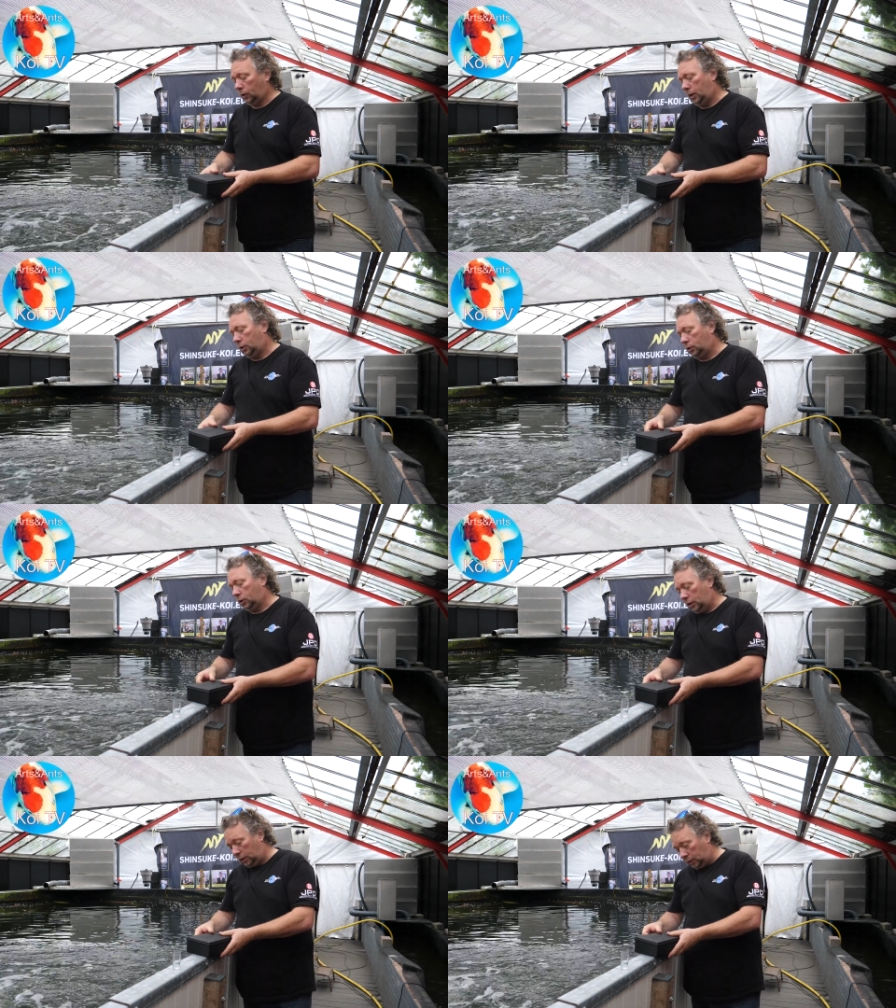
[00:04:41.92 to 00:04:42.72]
It's
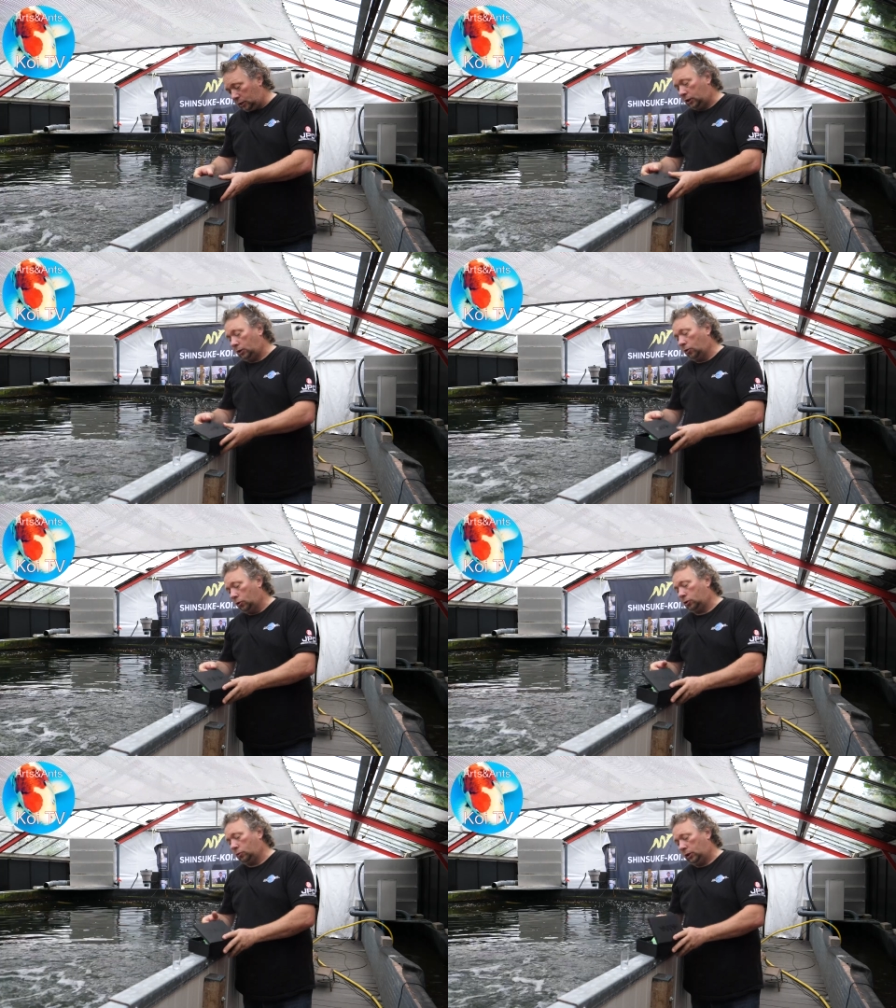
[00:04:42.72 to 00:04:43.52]
easy,
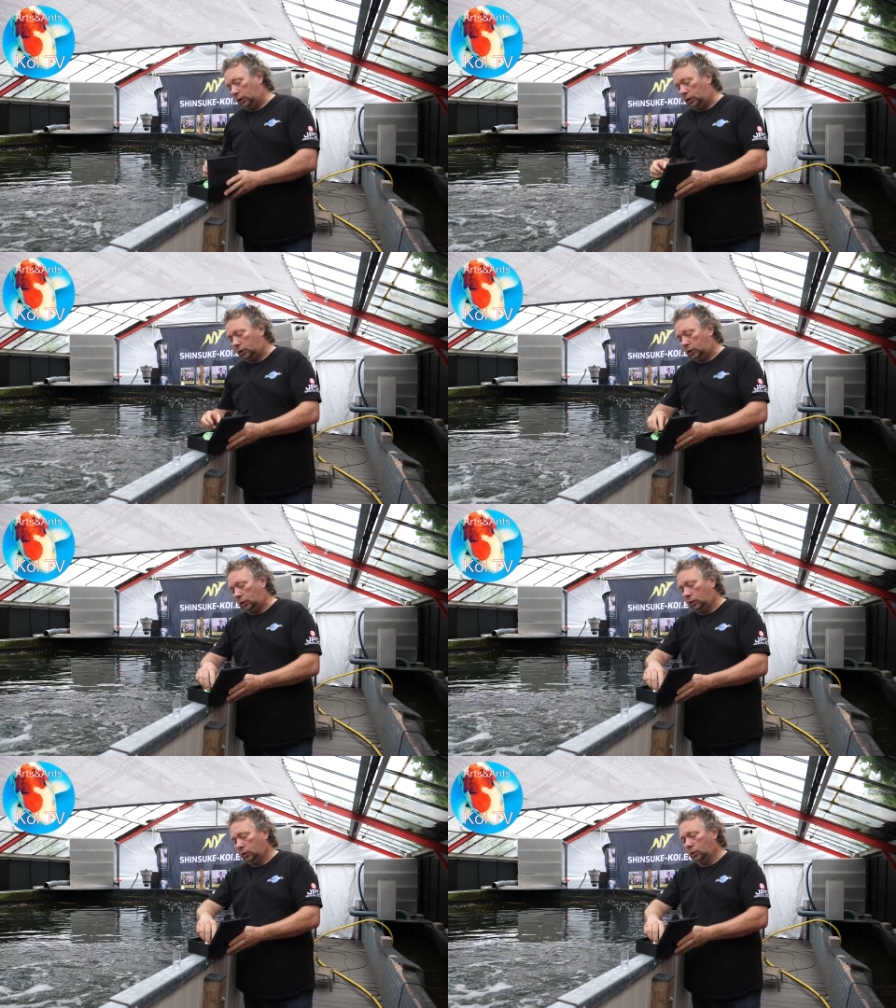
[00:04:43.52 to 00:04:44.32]
also an
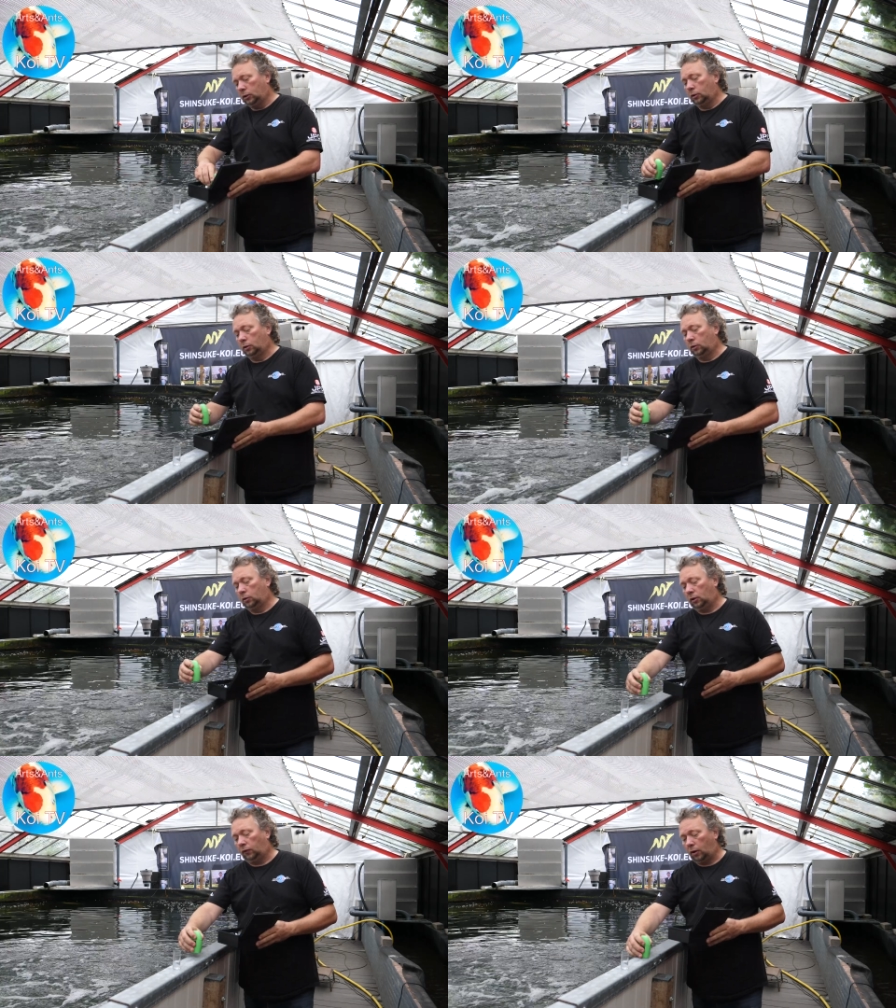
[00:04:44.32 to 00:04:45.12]
easy
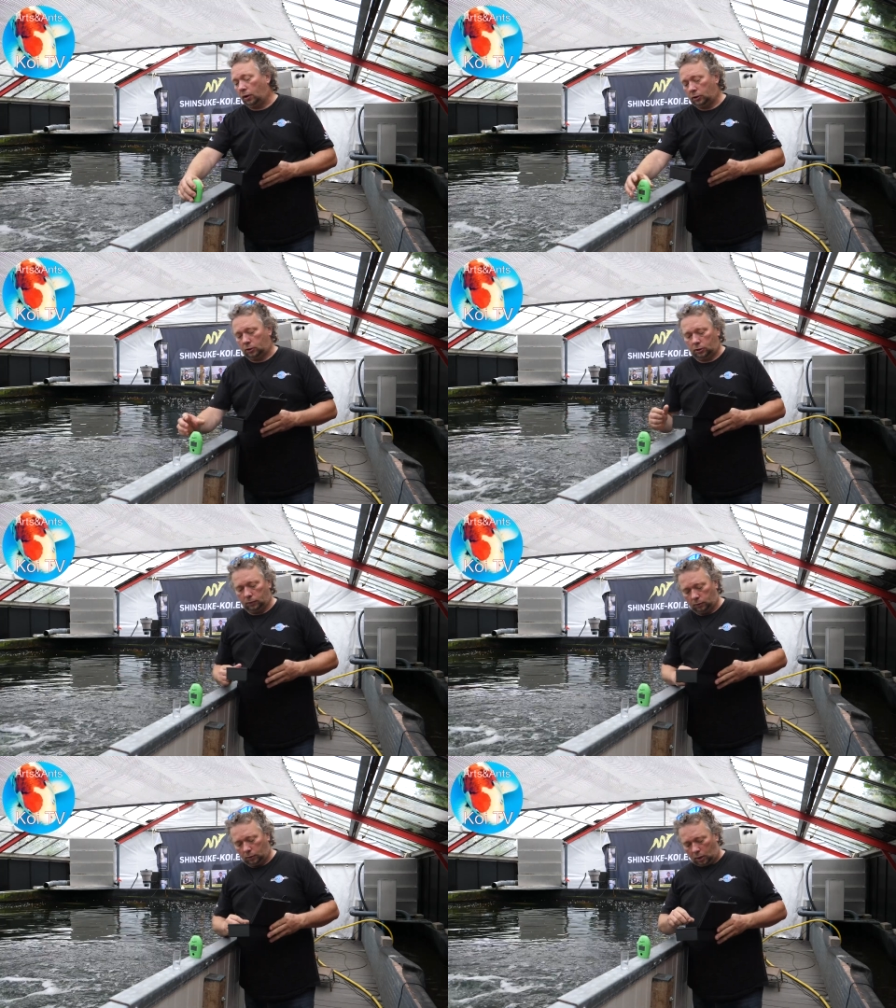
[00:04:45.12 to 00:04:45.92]
device
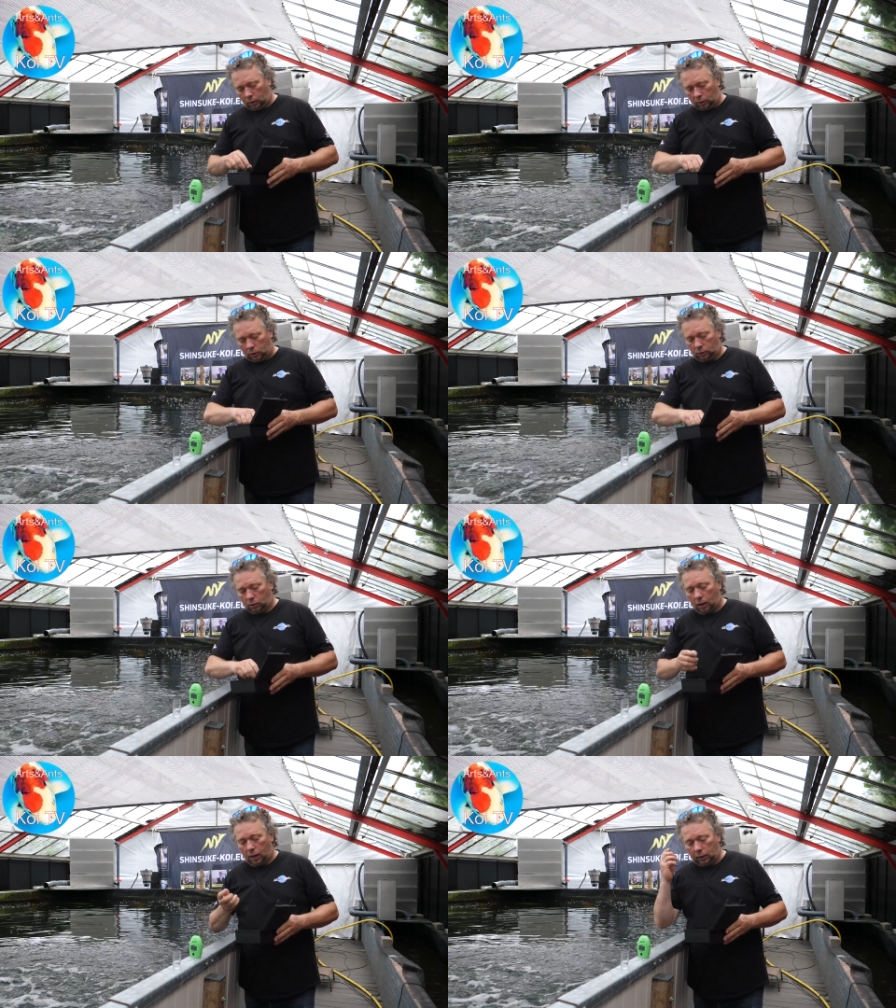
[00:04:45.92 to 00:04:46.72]
like
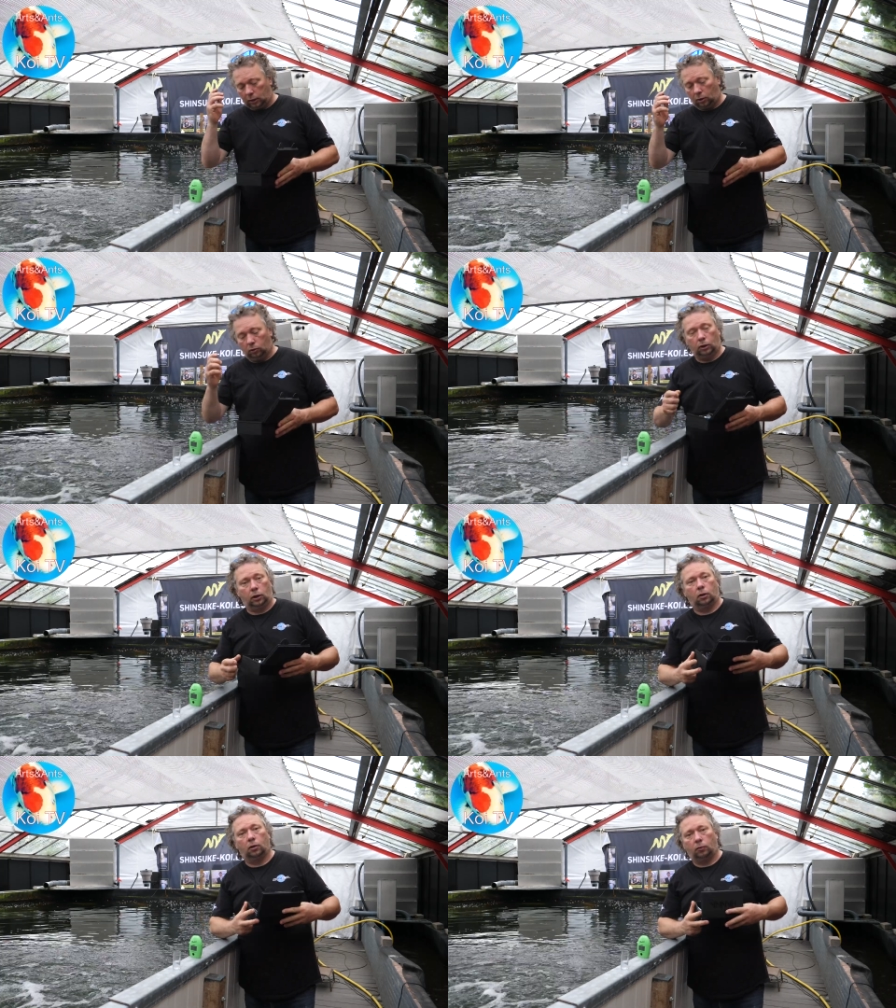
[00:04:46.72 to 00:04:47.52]
this. I need
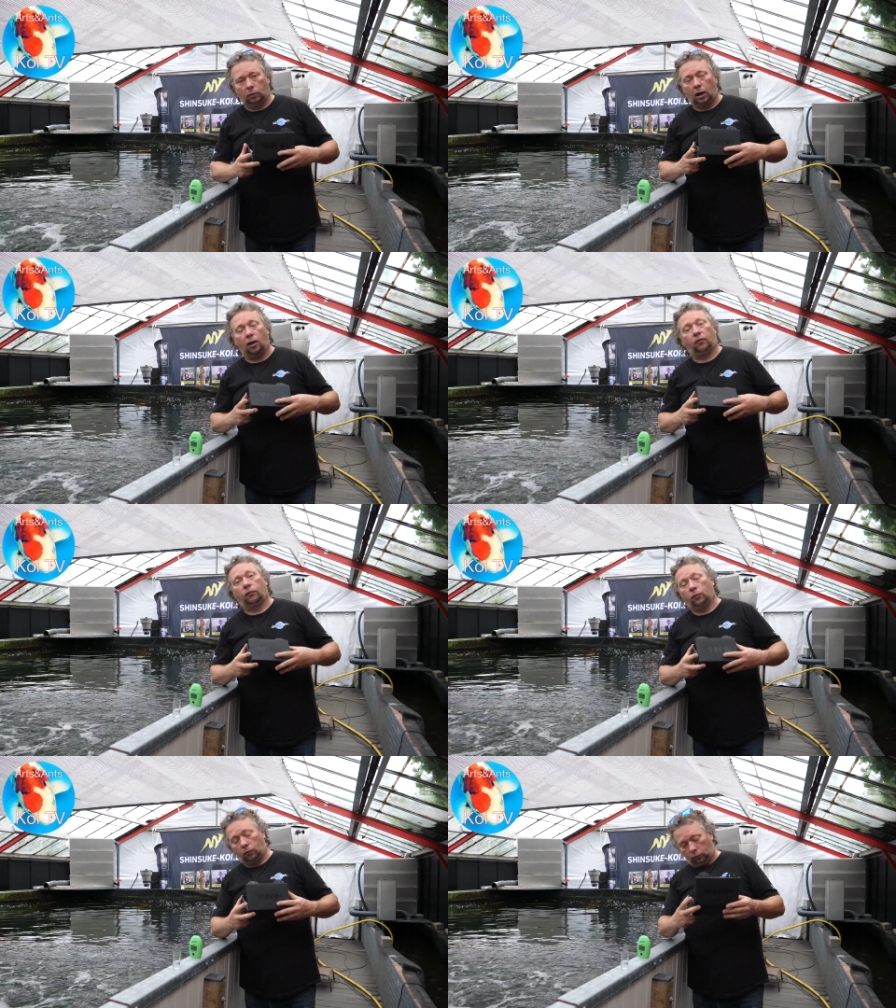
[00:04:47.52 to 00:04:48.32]
only, they have
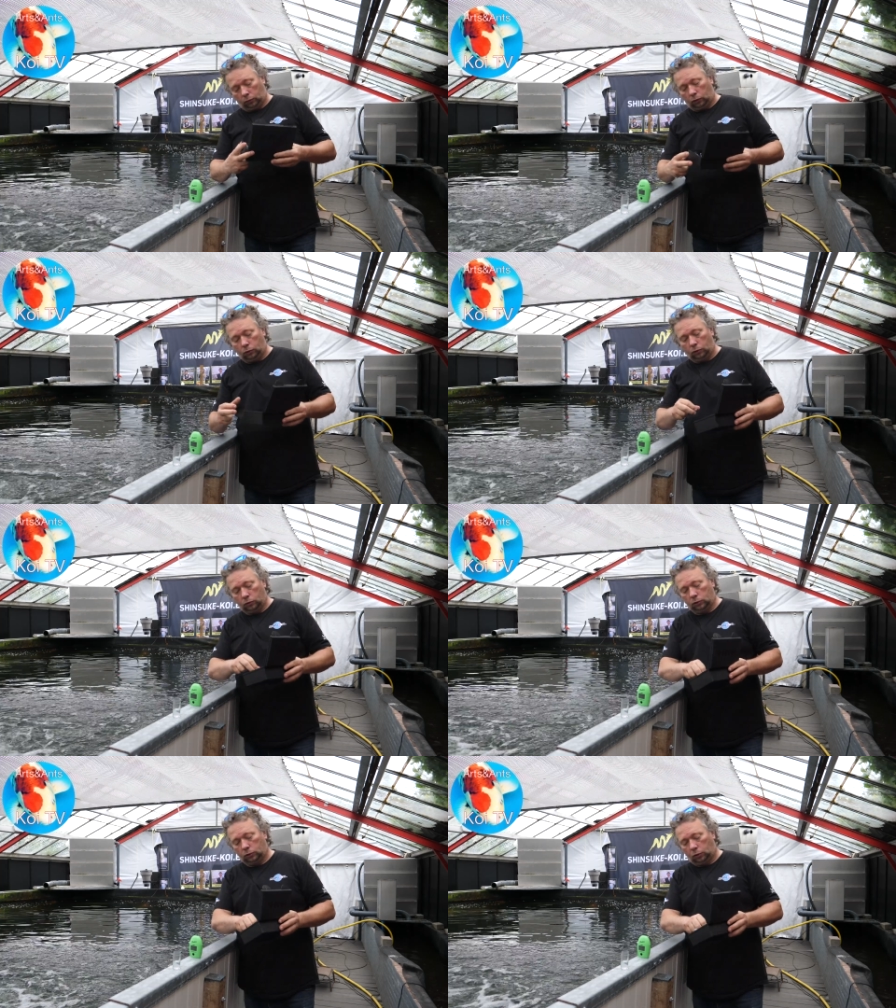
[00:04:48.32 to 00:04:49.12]
two
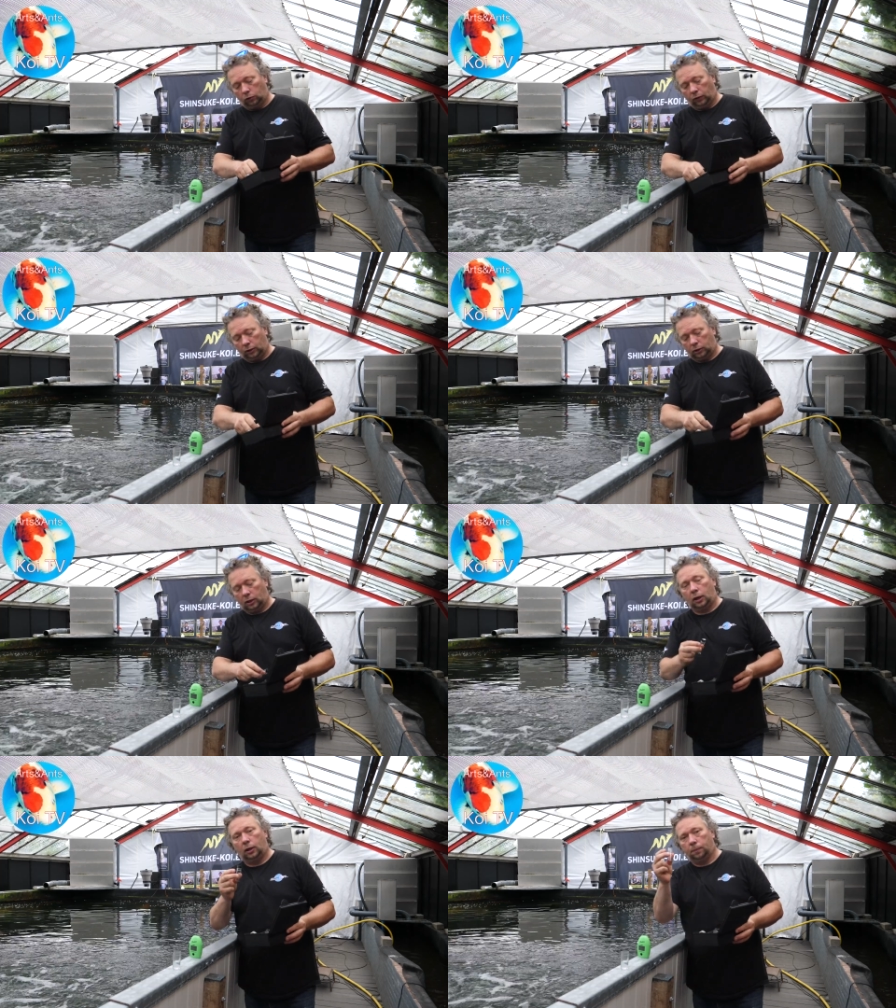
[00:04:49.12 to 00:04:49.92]
cuvettes
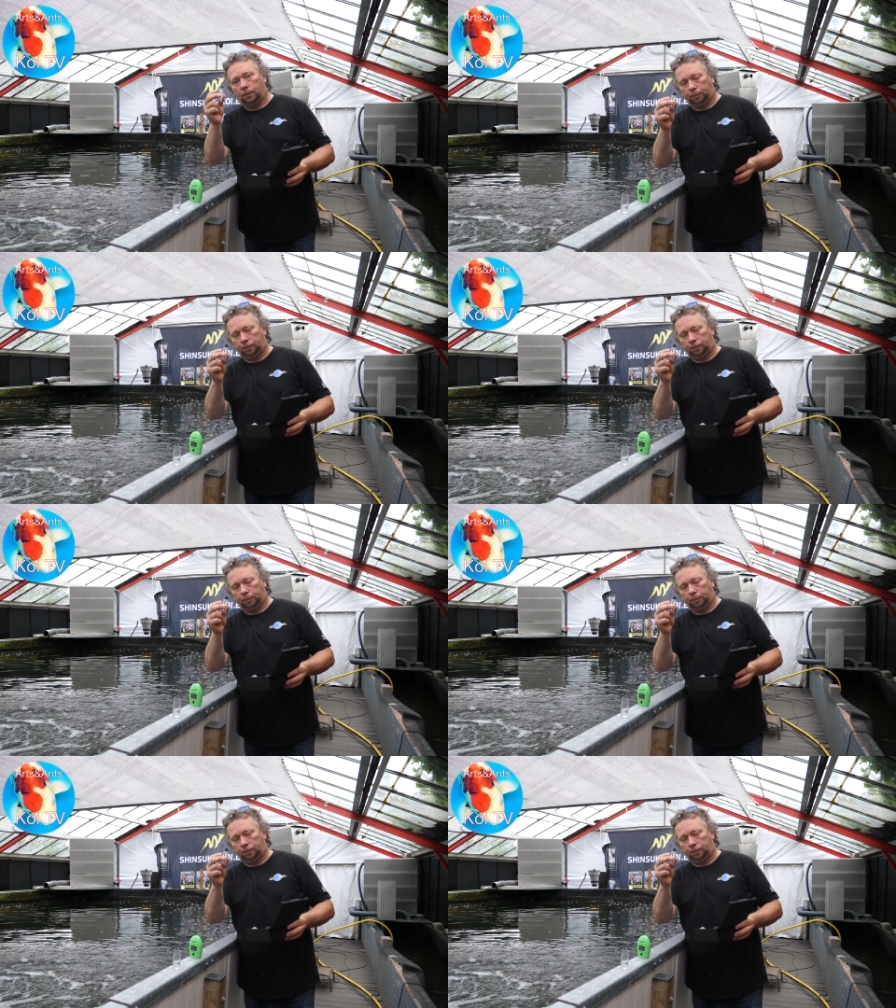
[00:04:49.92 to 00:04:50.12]
in.